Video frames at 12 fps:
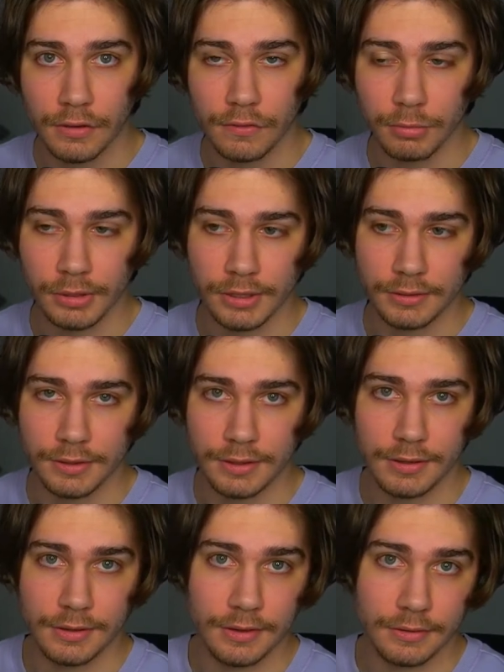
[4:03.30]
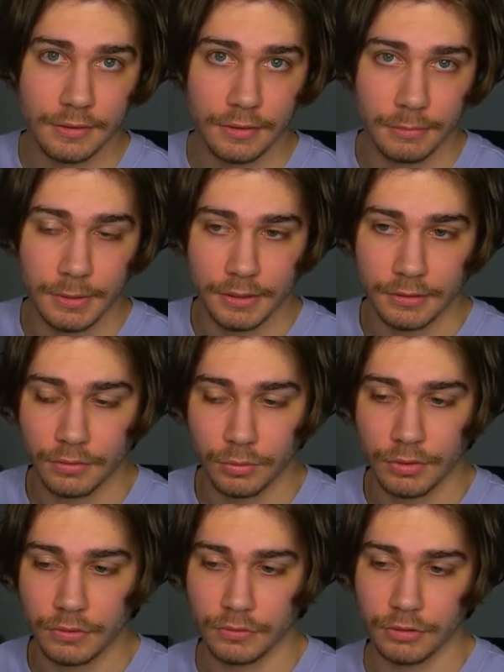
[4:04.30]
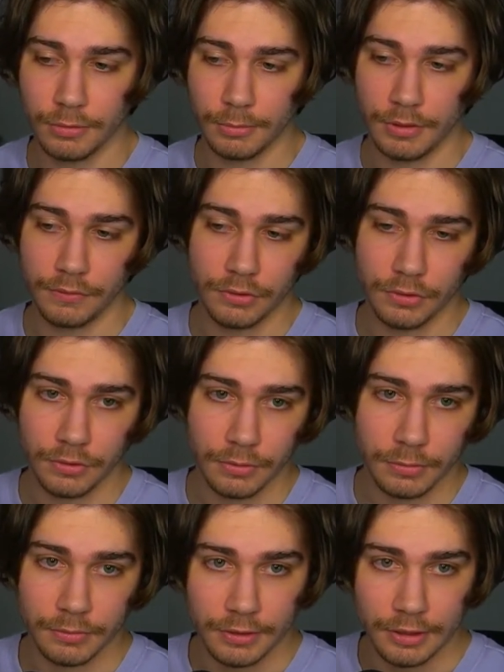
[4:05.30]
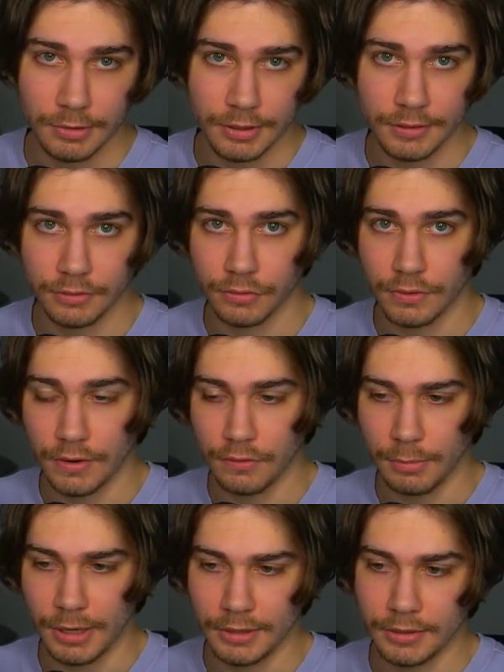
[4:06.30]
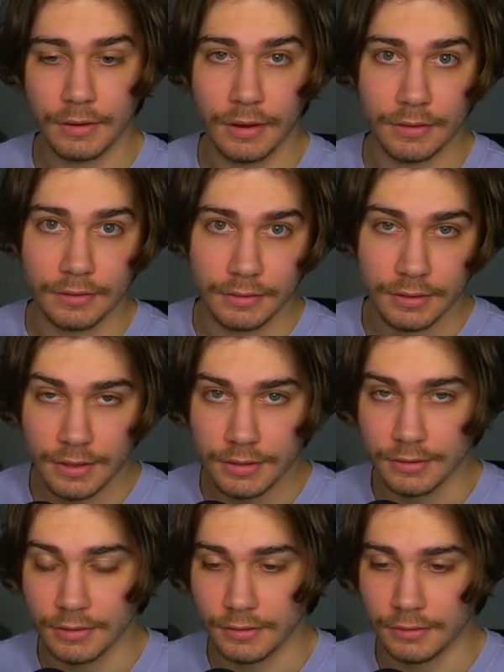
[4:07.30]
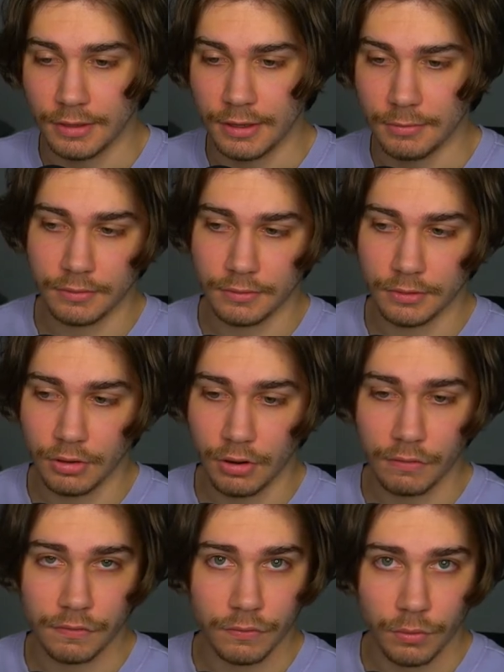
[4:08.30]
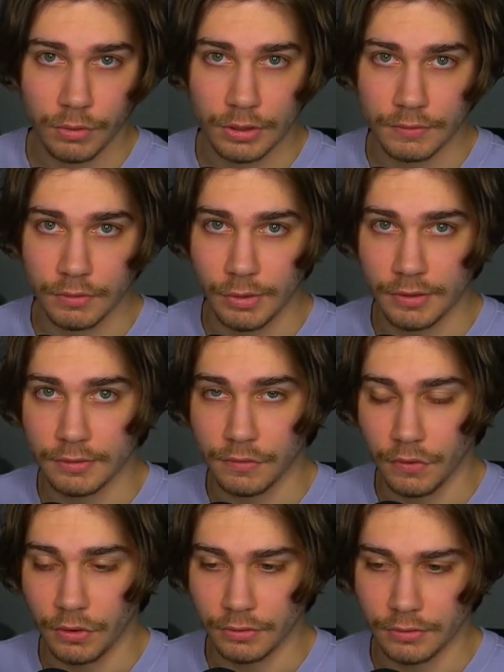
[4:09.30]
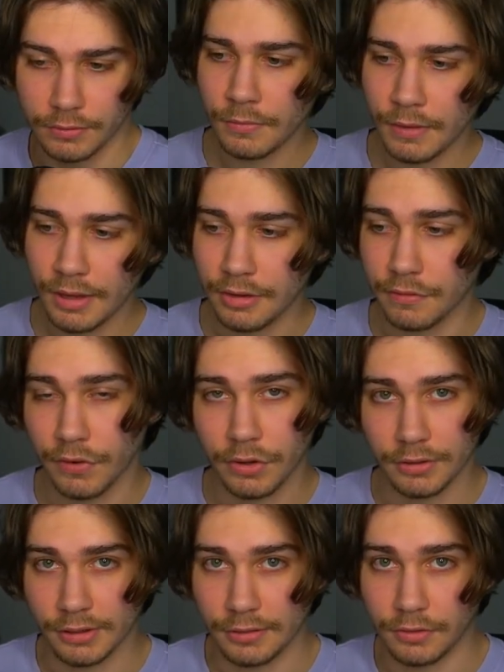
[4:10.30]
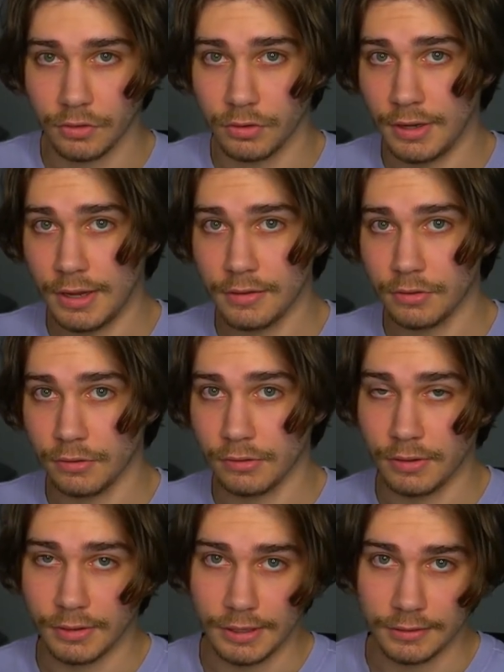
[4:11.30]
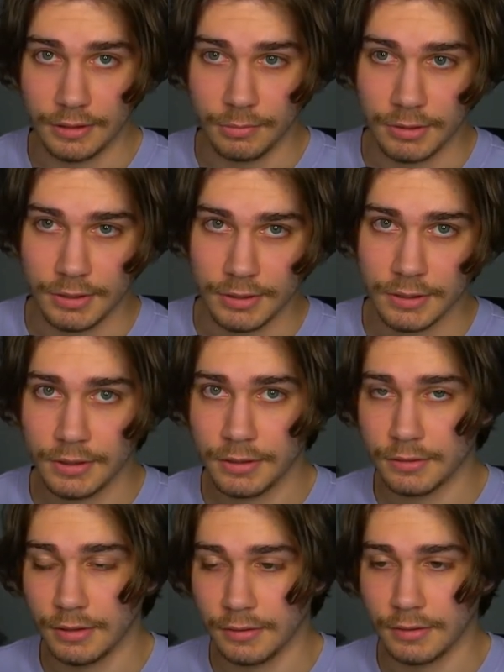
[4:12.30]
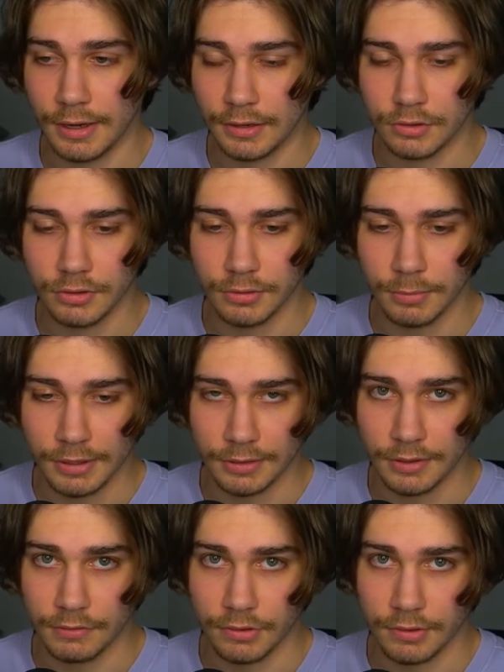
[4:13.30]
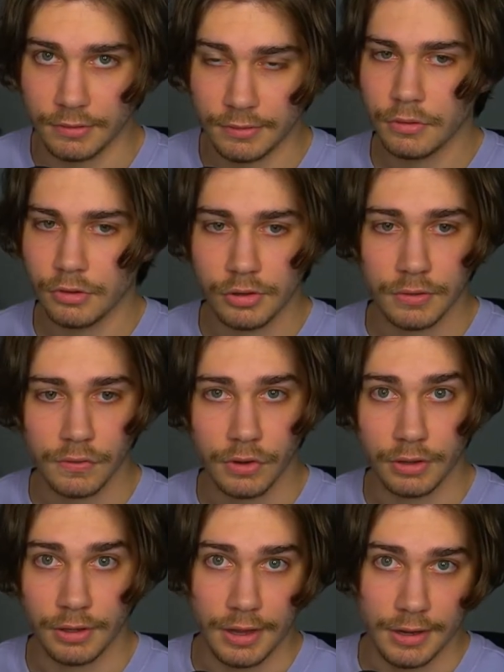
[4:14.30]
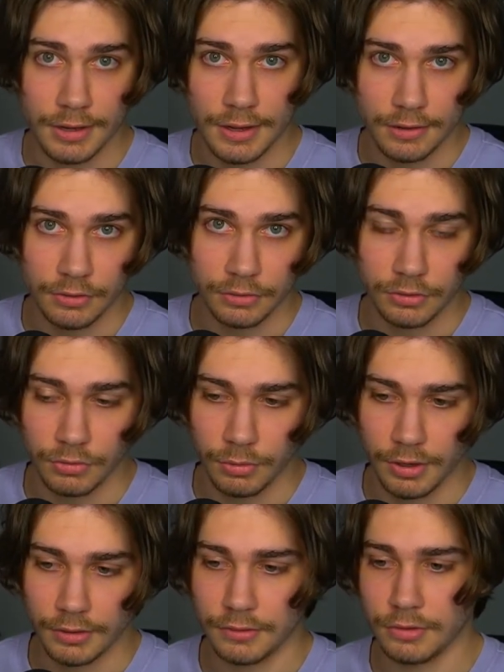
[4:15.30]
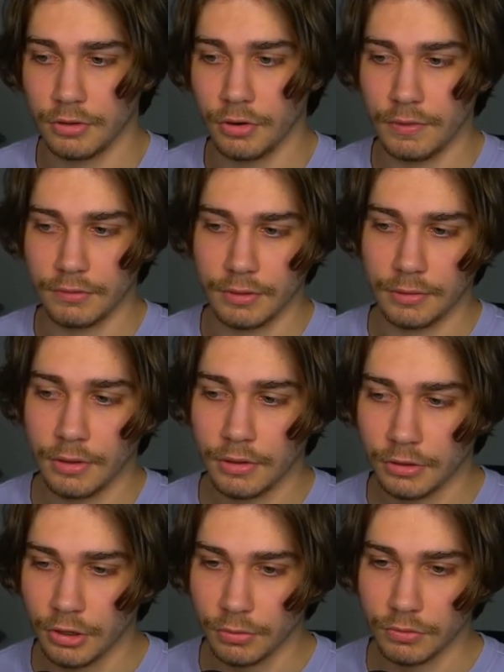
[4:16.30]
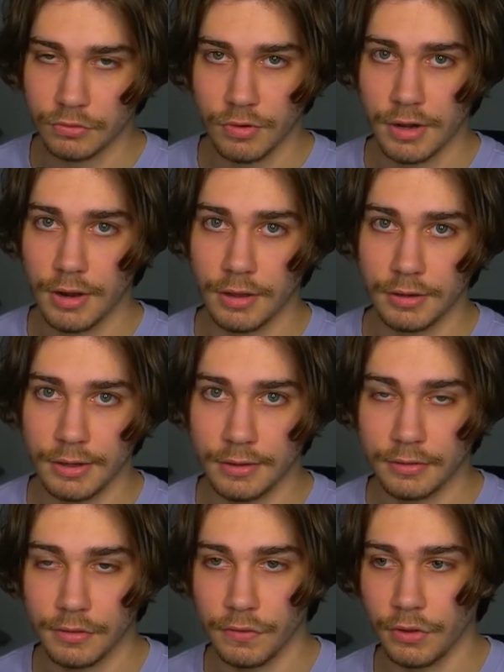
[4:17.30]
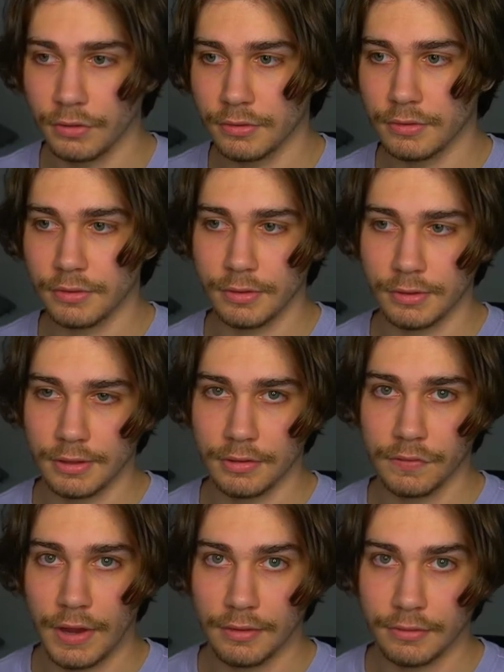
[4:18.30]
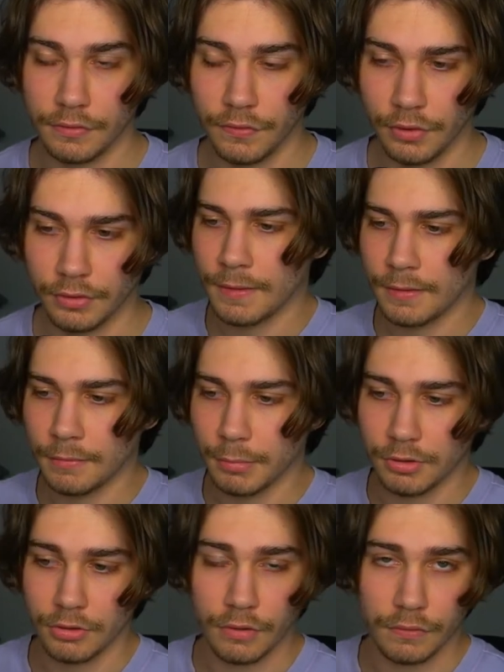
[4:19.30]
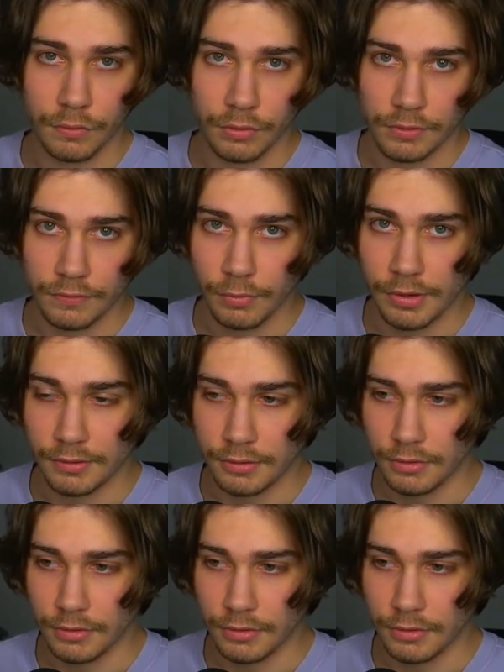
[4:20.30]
for playing teen, and this is a big switch from if you're a DBD survivor main, as a teen in this game, there are four different ways to vault and vaulting at certain angles, unlike DBD, doesn't actually make a difference. So you can vault at any angle you want. You don't have to go straight on against the vault to get the fastest vault. But there are four different ways to do